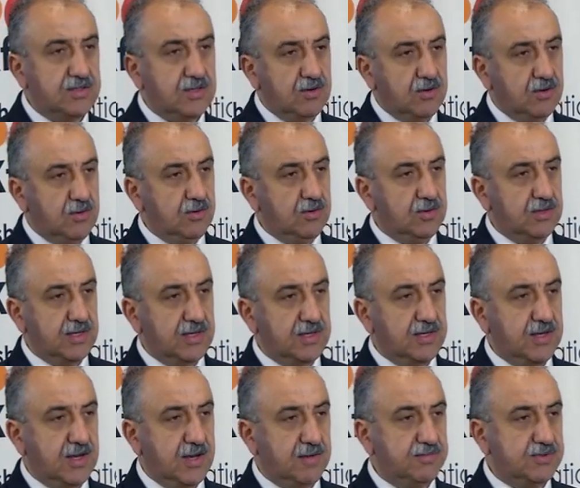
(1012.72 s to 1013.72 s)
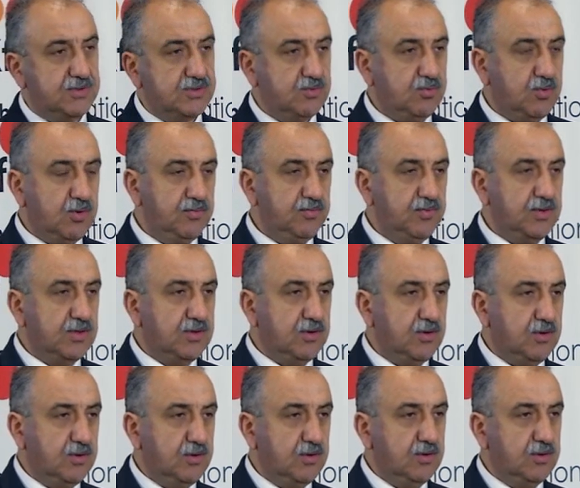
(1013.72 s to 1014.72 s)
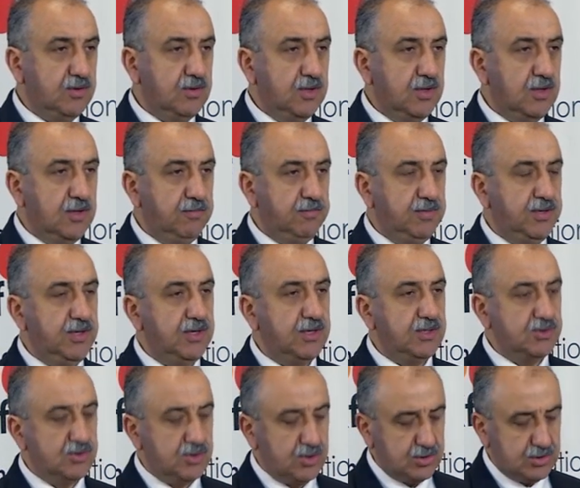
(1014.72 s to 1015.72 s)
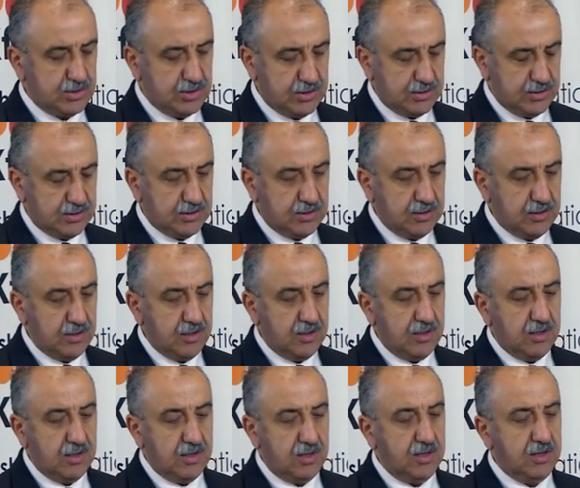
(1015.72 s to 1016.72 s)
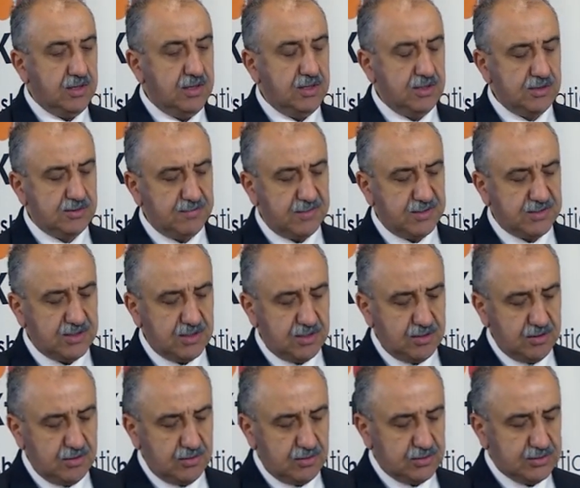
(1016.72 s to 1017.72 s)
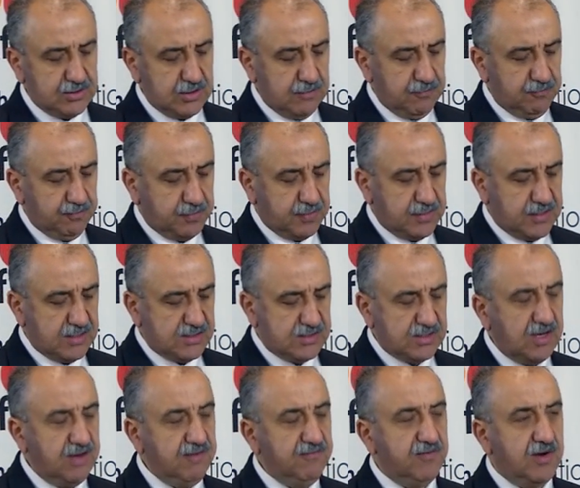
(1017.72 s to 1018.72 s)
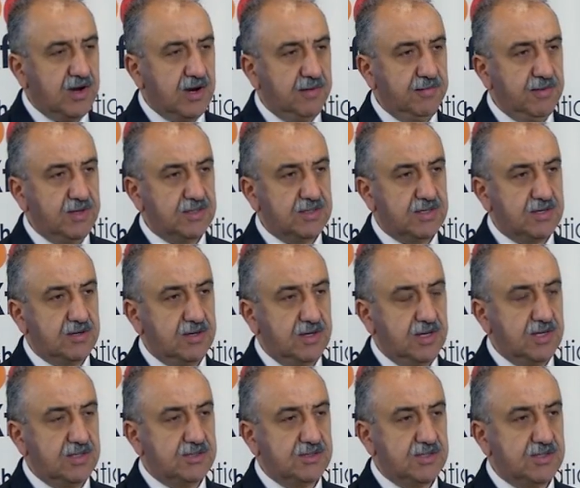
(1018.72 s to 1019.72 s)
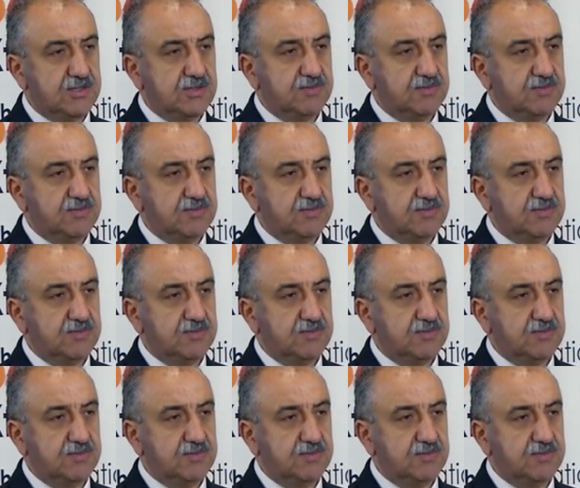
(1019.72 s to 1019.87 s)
hole and gaps, what we call p-n junctions. In these materials, this environment creates a